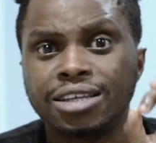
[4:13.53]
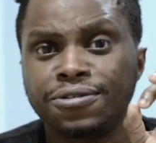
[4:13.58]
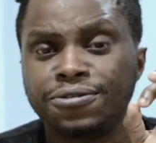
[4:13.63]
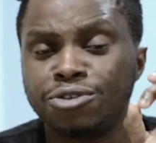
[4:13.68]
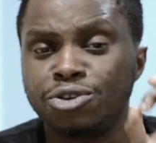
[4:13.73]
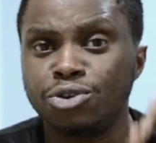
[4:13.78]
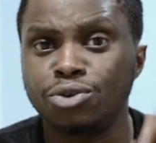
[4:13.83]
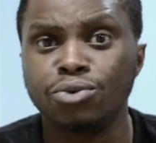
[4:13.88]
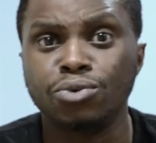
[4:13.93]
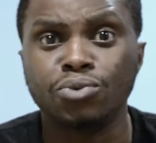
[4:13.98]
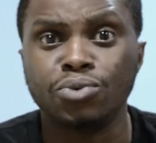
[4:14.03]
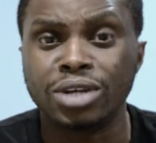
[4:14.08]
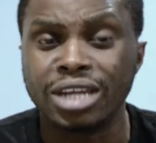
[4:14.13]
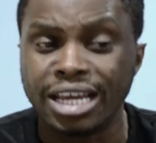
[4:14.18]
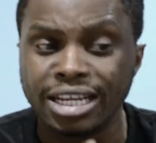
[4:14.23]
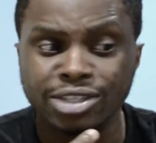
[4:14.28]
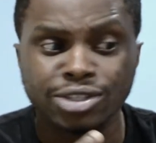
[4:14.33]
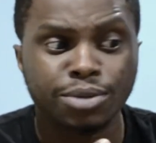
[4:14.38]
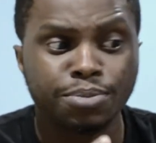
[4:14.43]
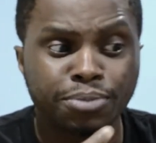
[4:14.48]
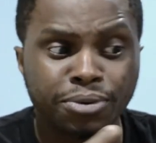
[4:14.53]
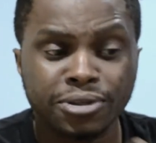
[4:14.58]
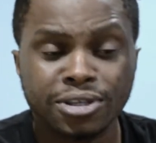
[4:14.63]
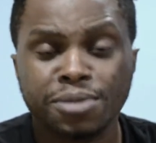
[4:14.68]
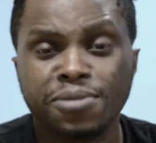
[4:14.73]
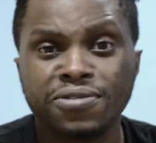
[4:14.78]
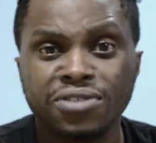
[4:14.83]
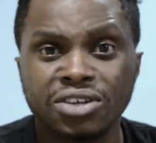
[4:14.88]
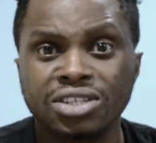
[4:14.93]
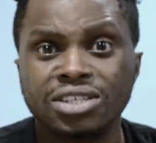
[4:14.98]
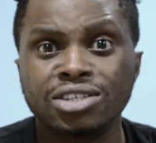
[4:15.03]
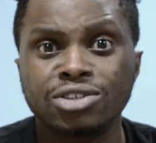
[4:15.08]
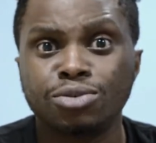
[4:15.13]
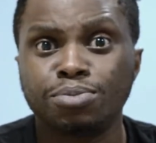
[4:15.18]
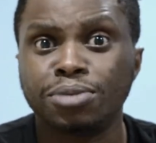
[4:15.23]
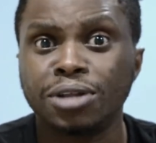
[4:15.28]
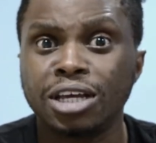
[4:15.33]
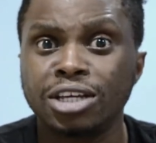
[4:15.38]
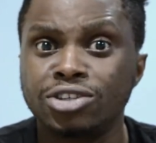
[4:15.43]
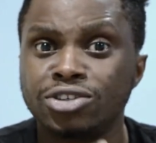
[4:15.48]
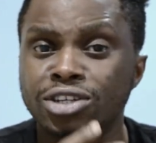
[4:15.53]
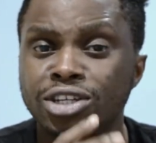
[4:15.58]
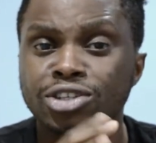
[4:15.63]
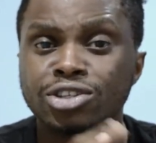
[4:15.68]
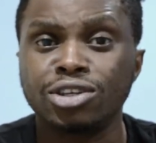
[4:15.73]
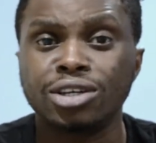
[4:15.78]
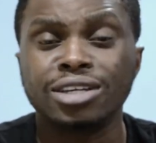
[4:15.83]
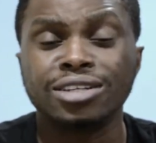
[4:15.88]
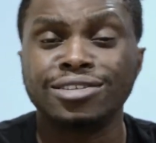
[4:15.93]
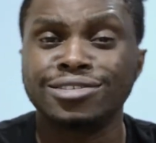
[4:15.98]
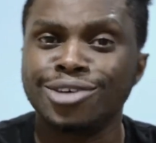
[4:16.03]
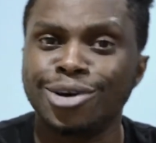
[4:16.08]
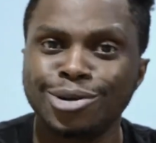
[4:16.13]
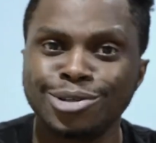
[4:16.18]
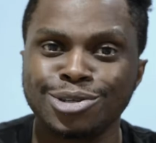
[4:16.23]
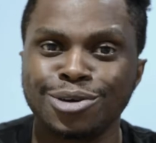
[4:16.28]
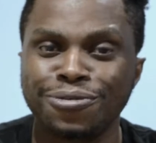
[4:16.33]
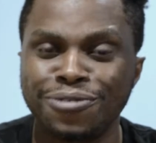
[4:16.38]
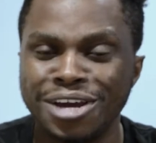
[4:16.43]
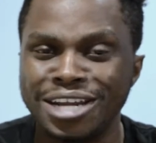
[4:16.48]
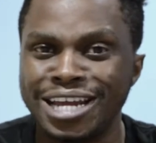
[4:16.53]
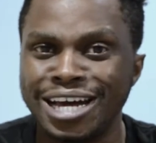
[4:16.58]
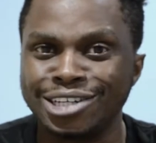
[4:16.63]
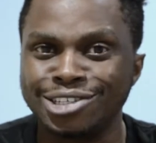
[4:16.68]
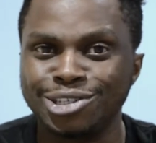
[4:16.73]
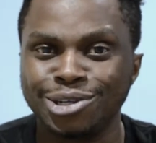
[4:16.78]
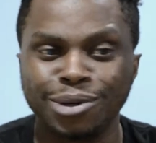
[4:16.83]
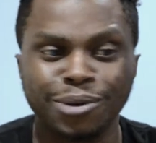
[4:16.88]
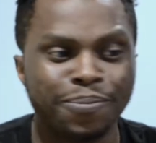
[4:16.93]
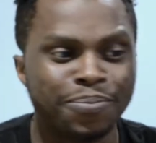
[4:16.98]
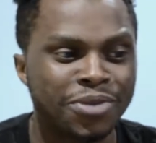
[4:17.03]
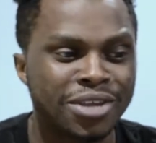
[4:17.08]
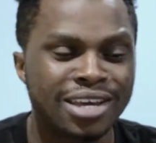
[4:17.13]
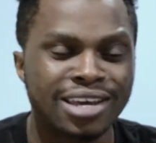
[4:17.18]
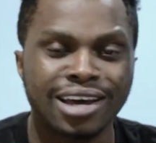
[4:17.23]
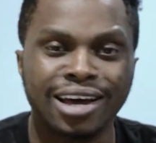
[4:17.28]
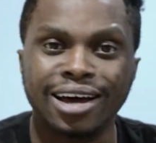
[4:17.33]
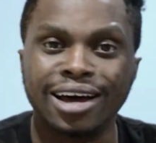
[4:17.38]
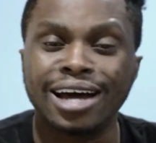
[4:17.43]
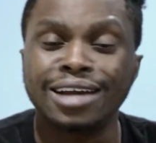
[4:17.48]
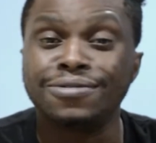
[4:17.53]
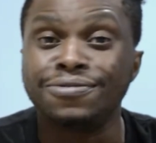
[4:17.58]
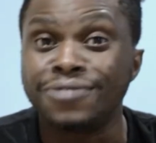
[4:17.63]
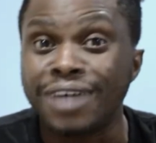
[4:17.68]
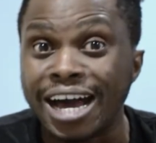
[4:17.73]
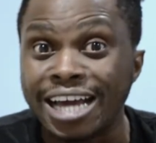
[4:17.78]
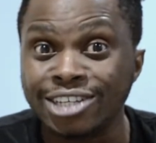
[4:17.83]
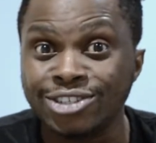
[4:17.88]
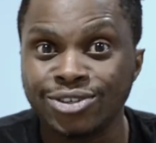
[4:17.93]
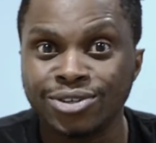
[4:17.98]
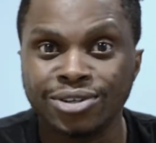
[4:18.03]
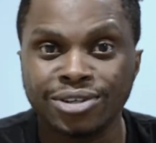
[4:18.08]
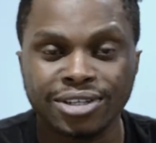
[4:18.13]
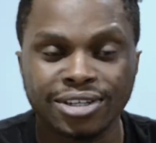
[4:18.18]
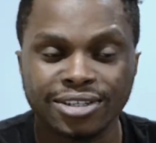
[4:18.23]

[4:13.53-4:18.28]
If you need to put some of this into place, you need to consult your financial advisor.